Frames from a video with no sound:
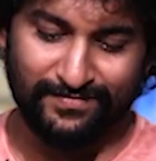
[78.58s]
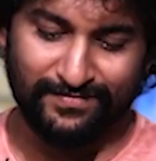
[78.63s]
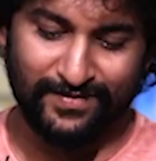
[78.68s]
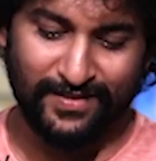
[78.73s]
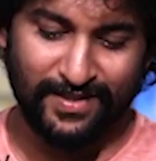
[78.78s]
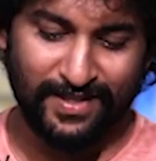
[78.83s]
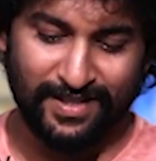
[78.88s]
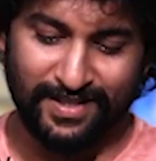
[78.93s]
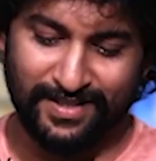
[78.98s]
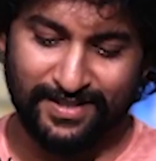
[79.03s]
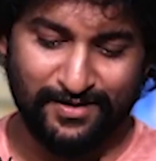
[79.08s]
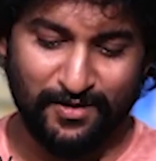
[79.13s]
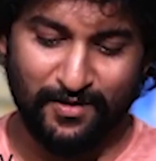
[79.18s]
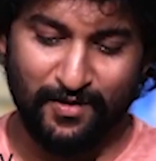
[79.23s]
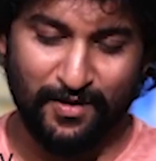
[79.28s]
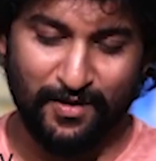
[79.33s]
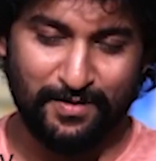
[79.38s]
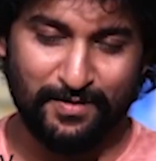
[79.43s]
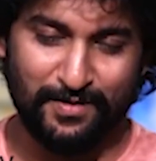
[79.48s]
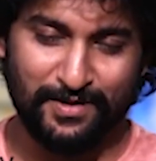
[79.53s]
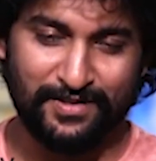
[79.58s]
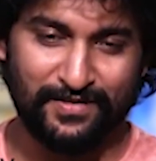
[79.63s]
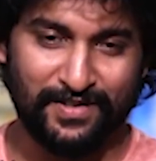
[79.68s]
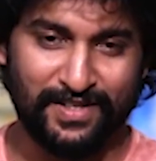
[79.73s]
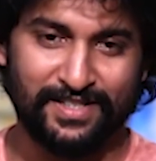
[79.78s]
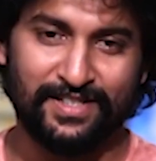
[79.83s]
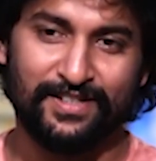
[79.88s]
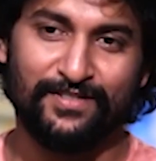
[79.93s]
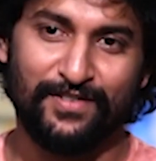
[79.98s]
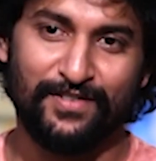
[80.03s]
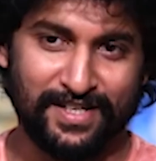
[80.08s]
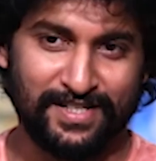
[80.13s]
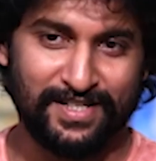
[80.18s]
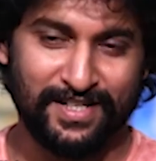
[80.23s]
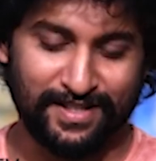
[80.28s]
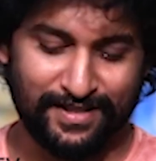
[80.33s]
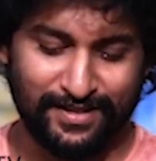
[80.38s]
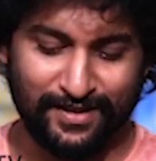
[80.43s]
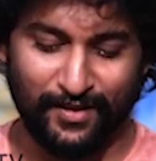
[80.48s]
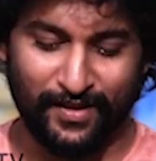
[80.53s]
There's no almost five seven. Five
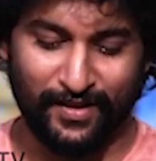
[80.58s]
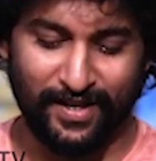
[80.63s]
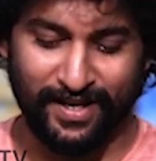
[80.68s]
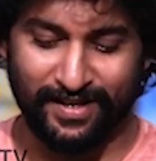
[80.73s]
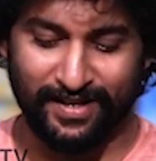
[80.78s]
six. Okay.